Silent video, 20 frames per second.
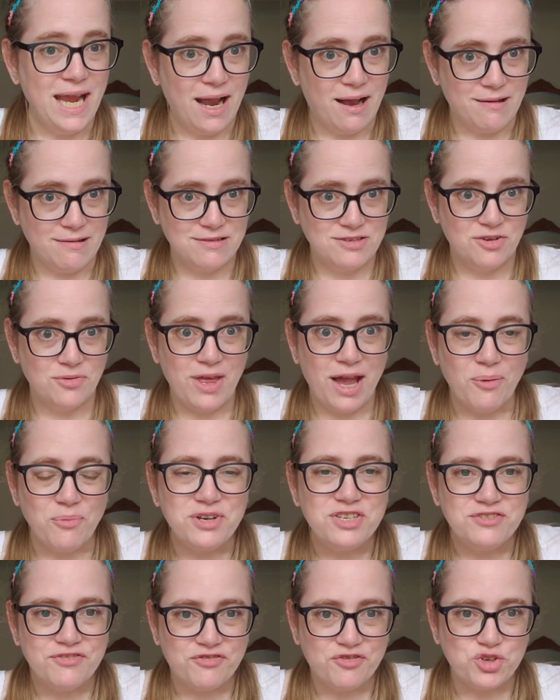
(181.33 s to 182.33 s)
yeah, so that
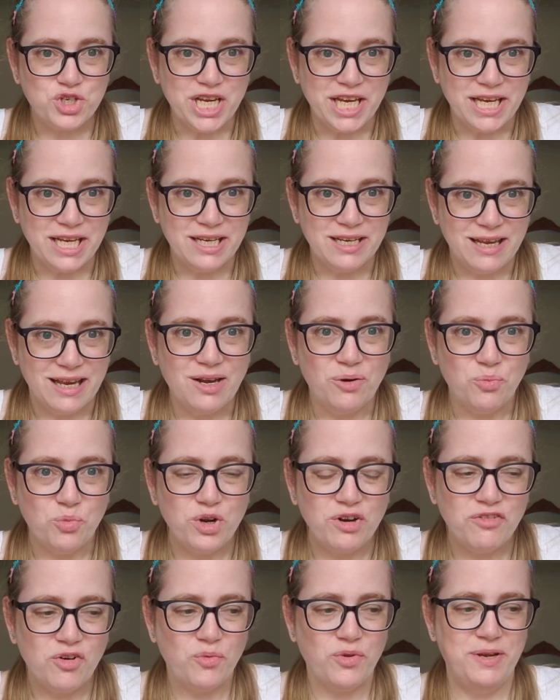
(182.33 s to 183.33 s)
was free and it would
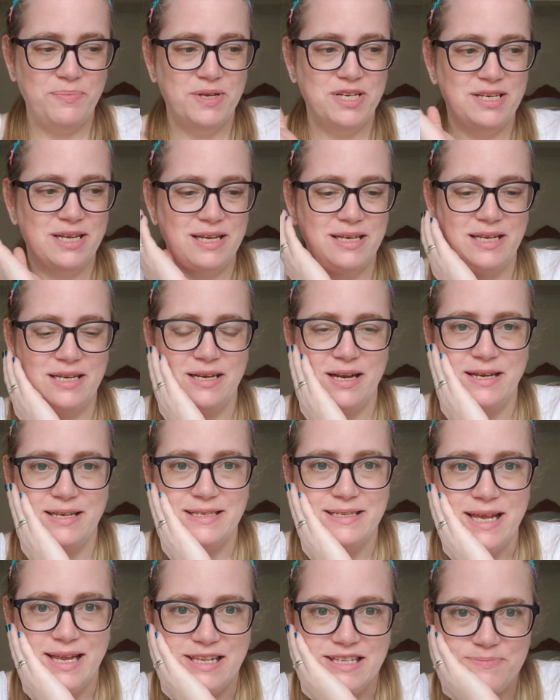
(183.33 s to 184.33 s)
have only been 99
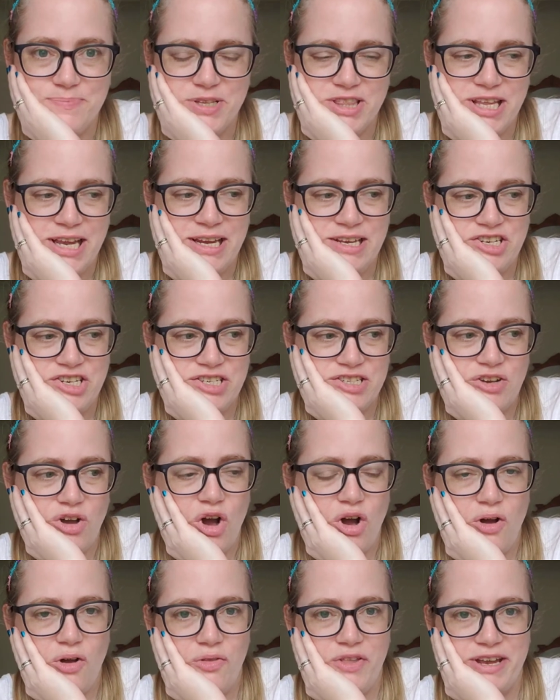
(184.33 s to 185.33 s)
cents, but they just
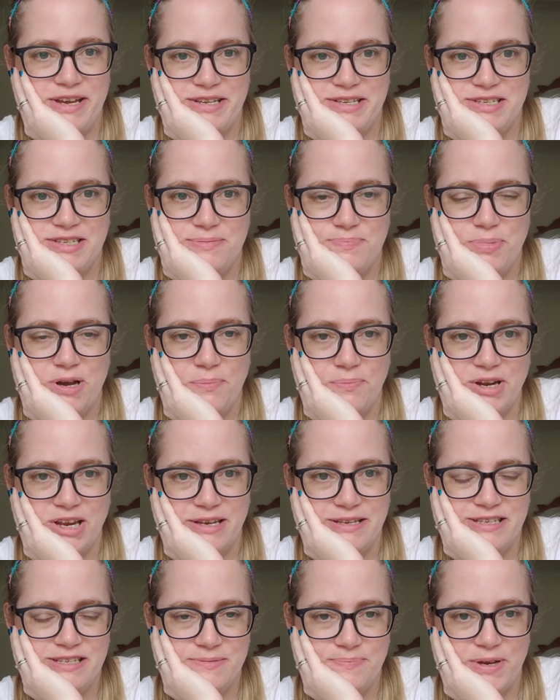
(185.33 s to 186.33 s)
call this
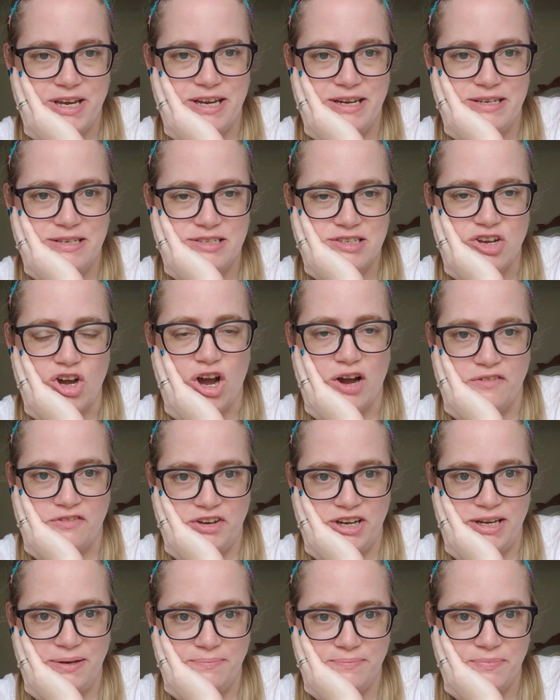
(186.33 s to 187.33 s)
pumpkin spiced
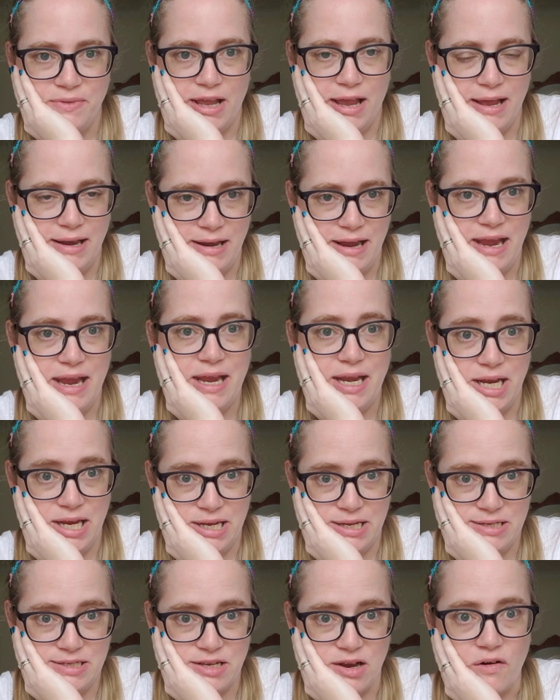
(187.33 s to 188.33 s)
coffee and it
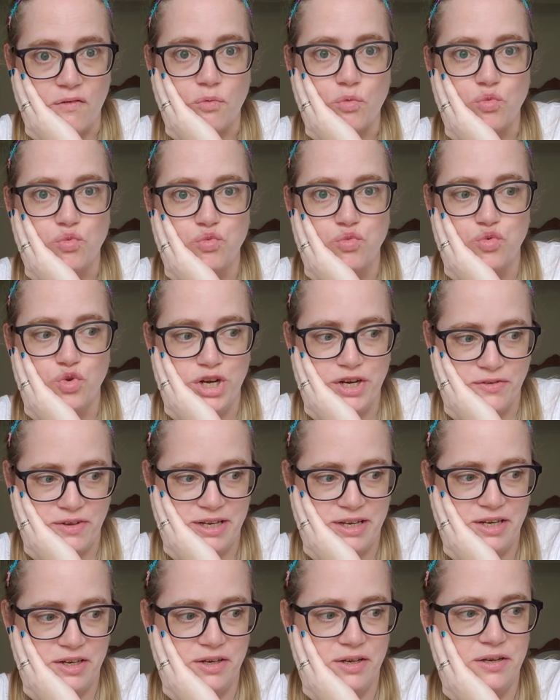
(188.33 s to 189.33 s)
is really
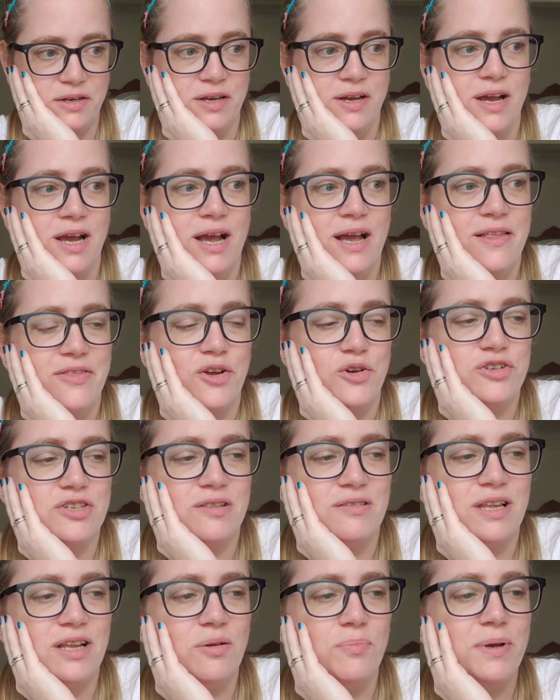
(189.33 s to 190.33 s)
good. There's a
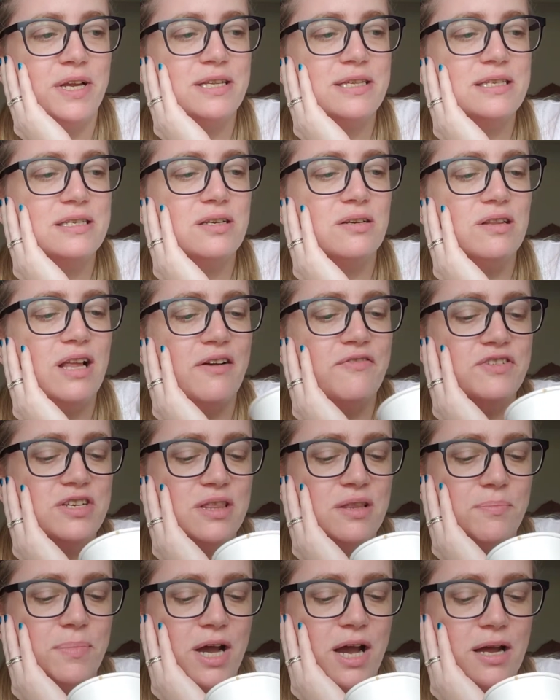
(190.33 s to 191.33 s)
little bit still left in
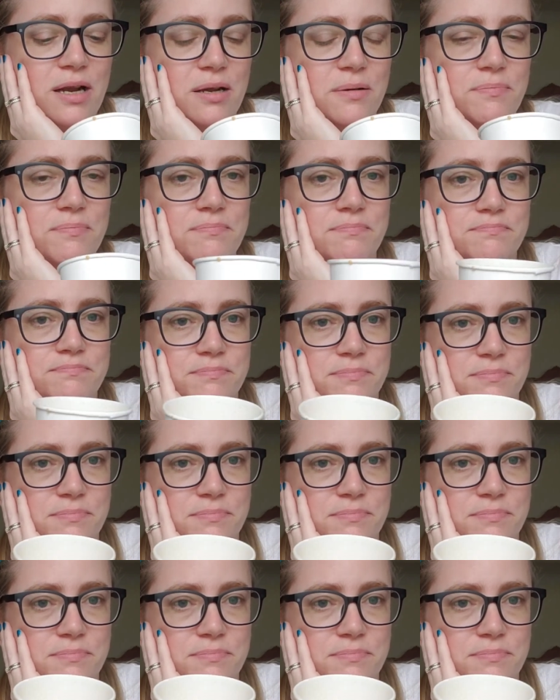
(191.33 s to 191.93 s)
the bottom